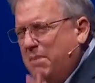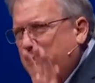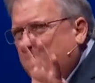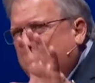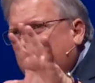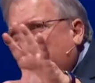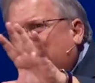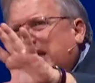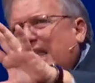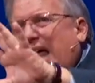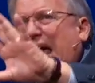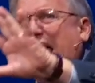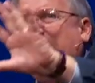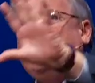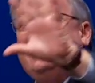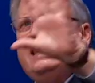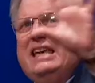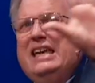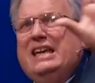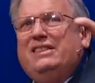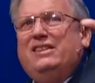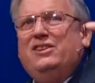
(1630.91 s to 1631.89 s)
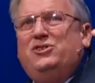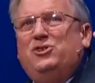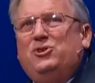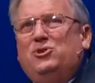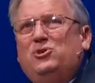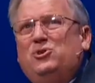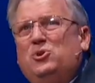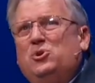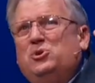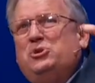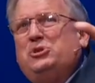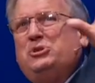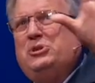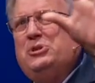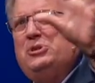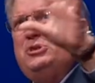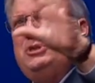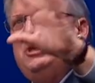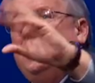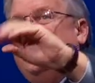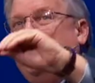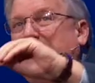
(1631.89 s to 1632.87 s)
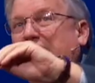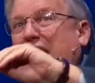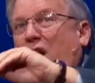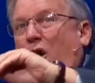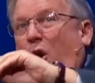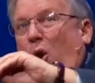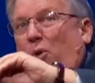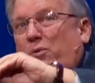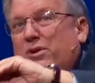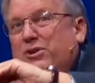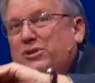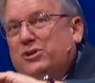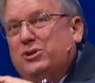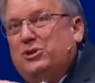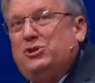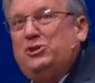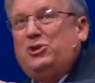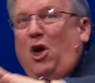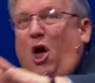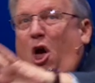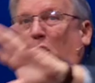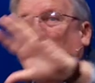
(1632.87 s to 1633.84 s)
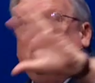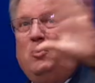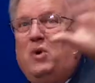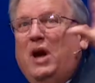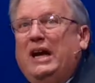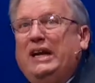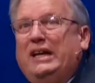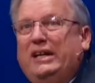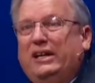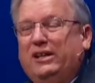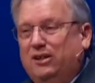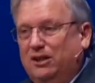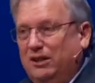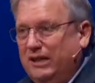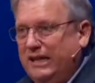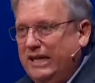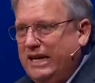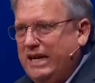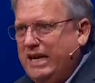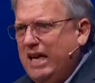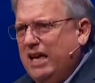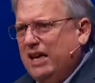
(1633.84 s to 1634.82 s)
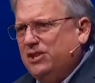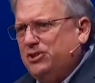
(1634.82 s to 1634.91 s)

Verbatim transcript: and the light that you used to see or that you saw regularly